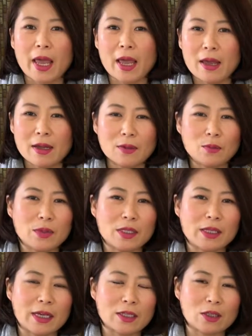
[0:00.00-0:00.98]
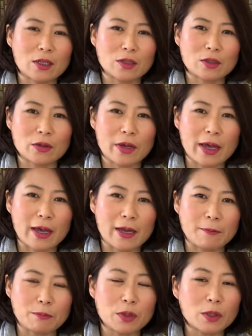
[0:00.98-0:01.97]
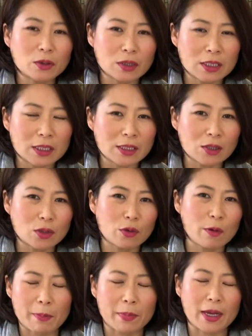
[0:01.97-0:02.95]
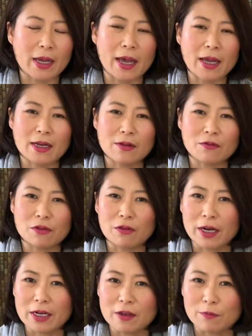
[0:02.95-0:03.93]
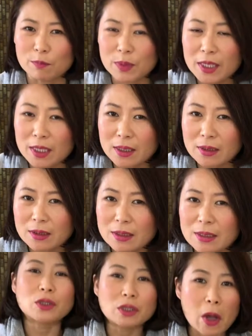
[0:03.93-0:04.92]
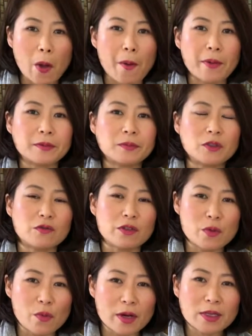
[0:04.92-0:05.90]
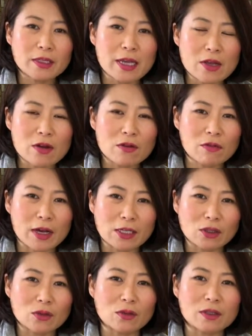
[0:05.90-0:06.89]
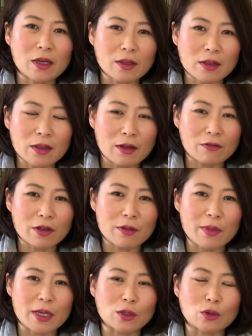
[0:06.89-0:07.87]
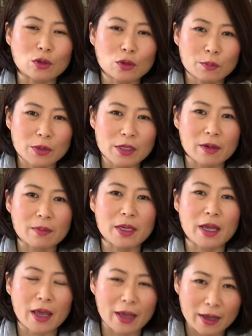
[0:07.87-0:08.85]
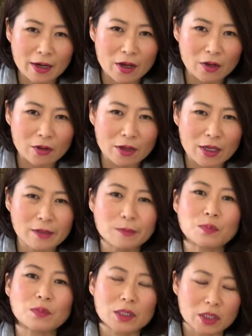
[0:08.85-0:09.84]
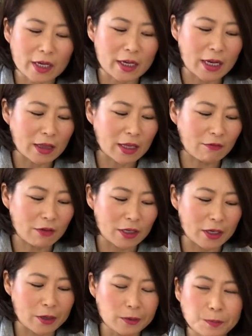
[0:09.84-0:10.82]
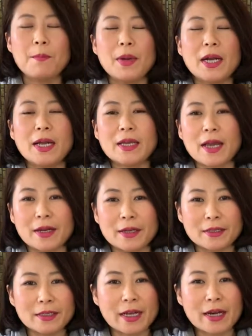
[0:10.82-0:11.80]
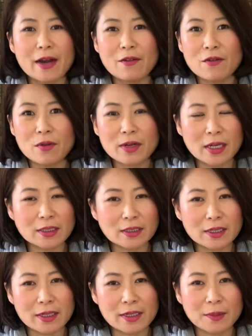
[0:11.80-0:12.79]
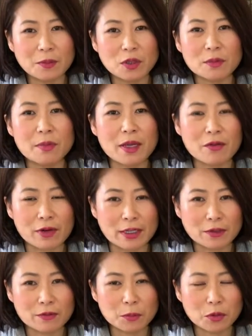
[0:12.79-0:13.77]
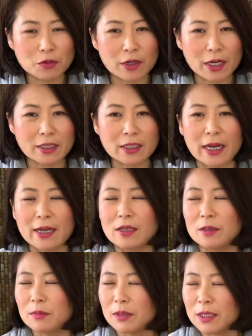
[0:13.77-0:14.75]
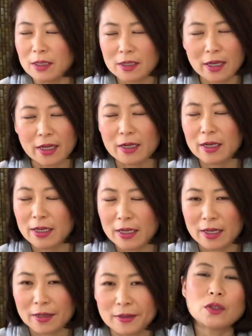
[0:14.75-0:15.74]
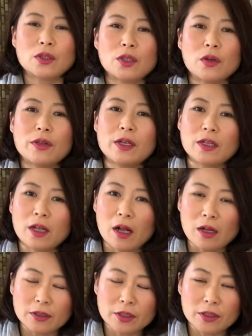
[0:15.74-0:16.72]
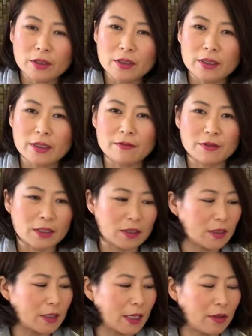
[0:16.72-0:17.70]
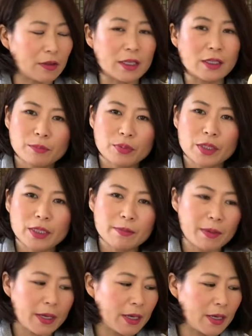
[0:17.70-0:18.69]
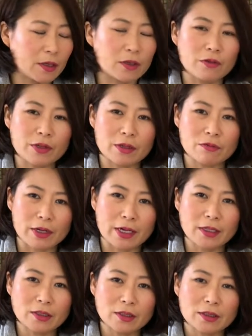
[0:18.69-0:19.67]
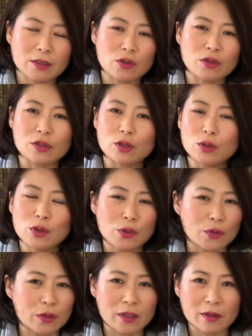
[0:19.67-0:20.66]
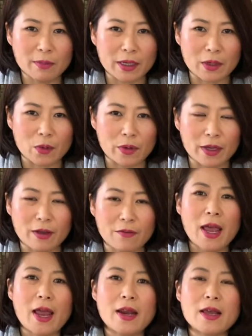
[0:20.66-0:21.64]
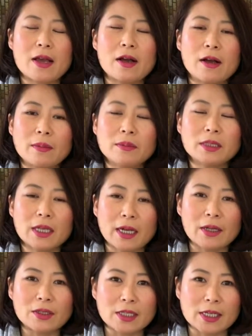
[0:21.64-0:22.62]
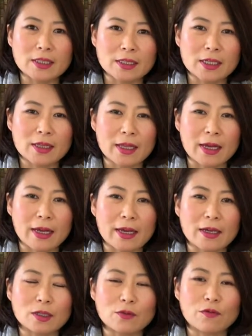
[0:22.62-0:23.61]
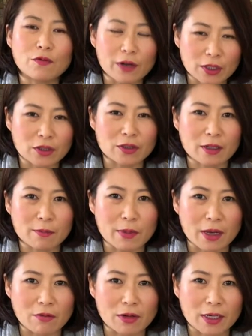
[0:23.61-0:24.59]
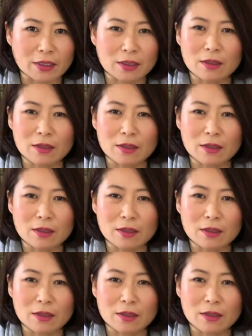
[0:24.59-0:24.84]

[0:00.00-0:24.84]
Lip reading: And we like to also add protein to it by adding a variety of beans. So if you want to take your rice to another level and make it super yummy and healthy, check out that video. But I get it, not everyone has time to make rice from scratch. I completely get it, I get it. So the alternative is to get these pre-made Korean rice. You just nuke it in the microwave and it comes out tasting like freshly made rice.